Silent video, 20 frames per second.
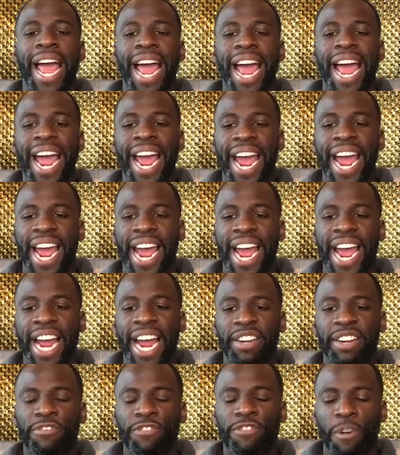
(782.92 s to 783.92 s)

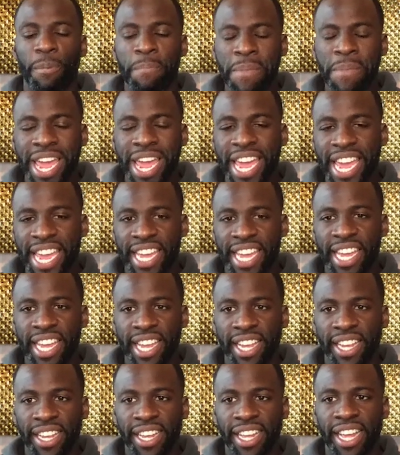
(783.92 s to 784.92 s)
And for me,
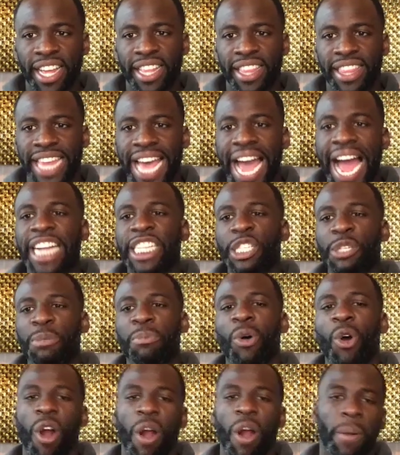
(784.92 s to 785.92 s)
that's
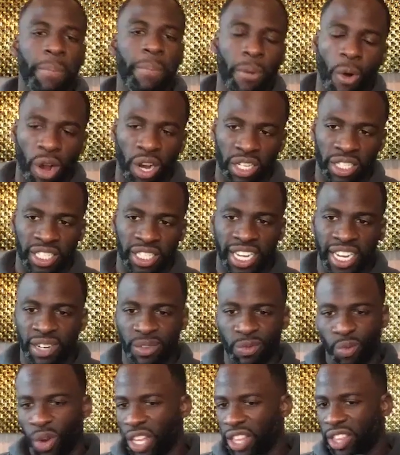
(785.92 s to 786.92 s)
more important than
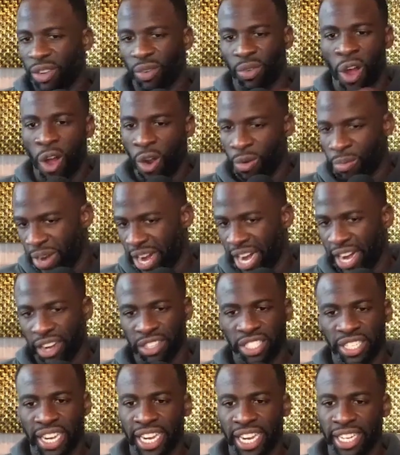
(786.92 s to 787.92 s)
what the home record
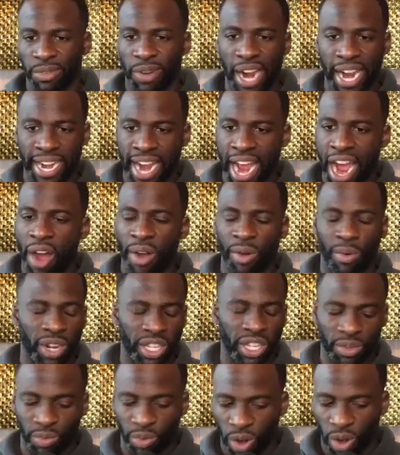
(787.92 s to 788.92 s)
says right now and what
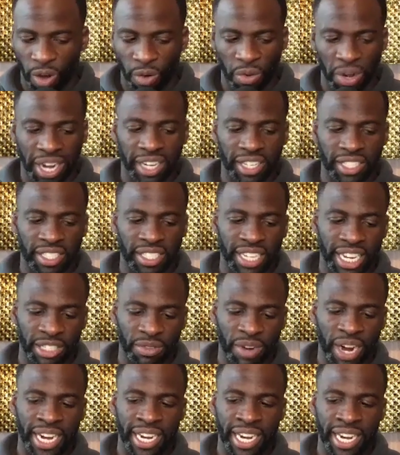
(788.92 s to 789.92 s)
the road record says
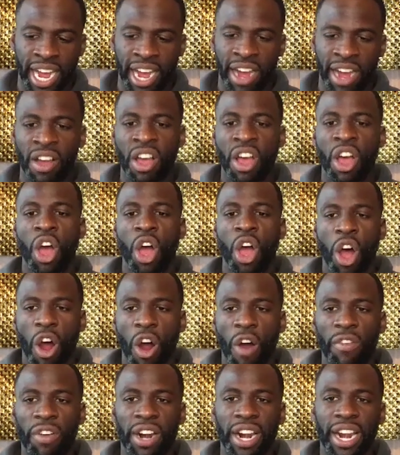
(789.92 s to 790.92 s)
right now.
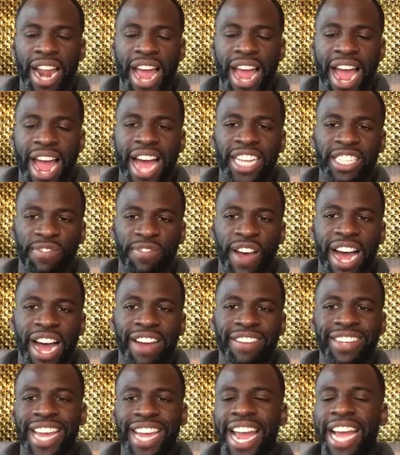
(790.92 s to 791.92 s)
Over the last
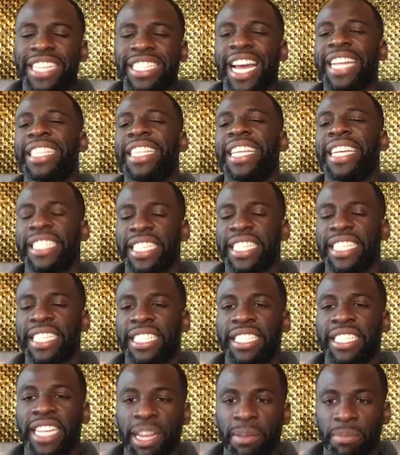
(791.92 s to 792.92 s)
5 games, I think this
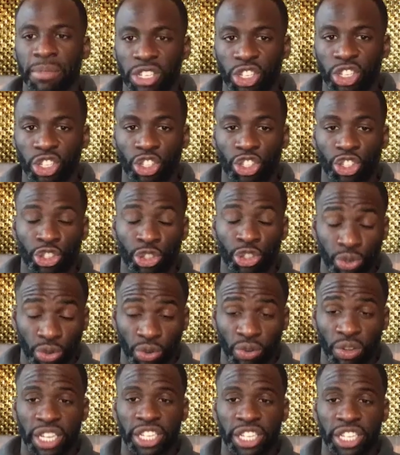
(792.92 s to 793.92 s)
team is
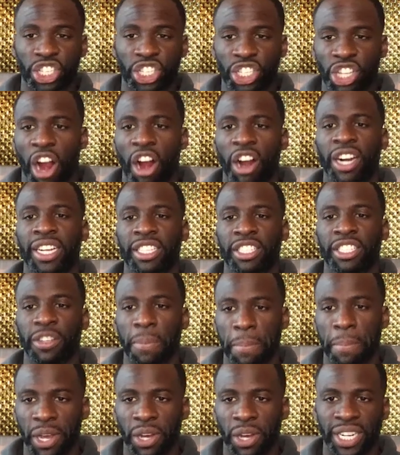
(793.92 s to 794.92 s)
truly starting to
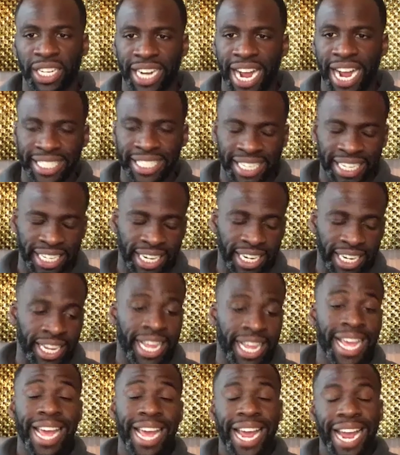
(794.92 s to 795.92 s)
build an identity.
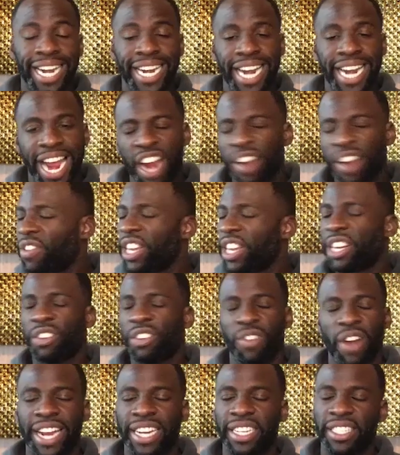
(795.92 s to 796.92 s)
And every
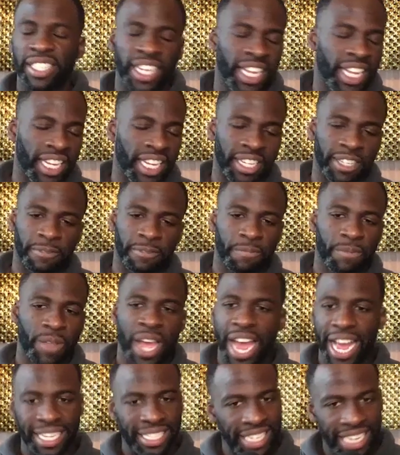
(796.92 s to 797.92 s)
great team
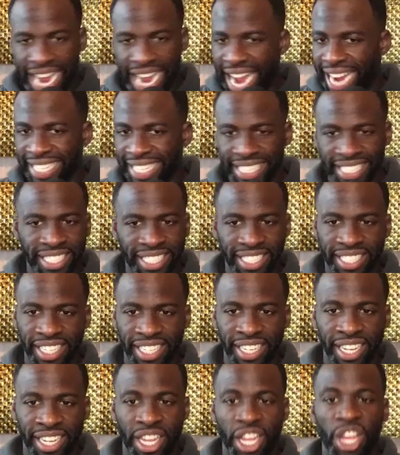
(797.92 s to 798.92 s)
has an
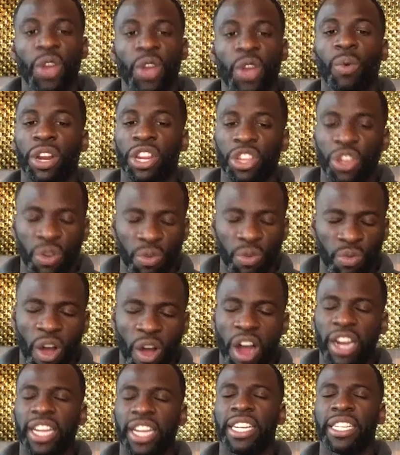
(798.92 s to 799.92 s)
identity. When you
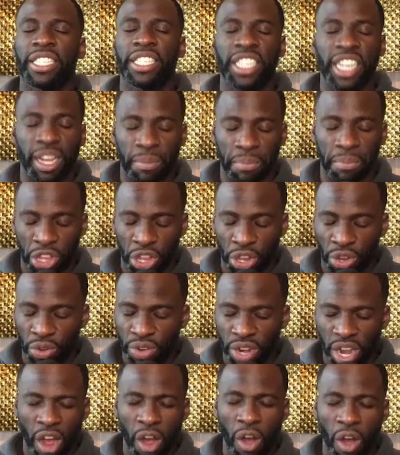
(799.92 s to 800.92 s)
walk in the gym, you
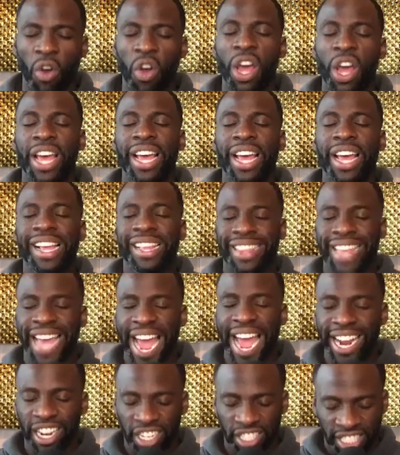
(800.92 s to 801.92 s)
know
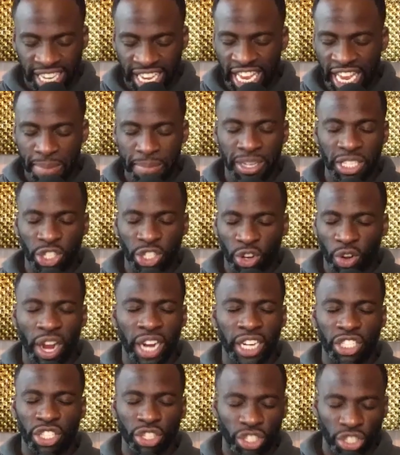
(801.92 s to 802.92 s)
that team is going
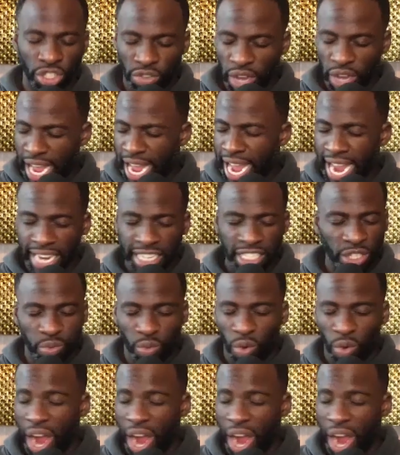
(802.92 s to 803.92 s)
to do X,
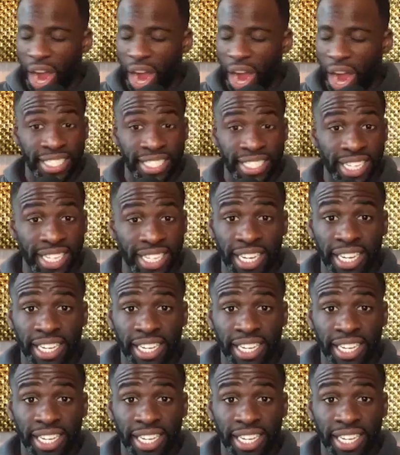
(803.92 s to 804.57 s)
Y, and Z.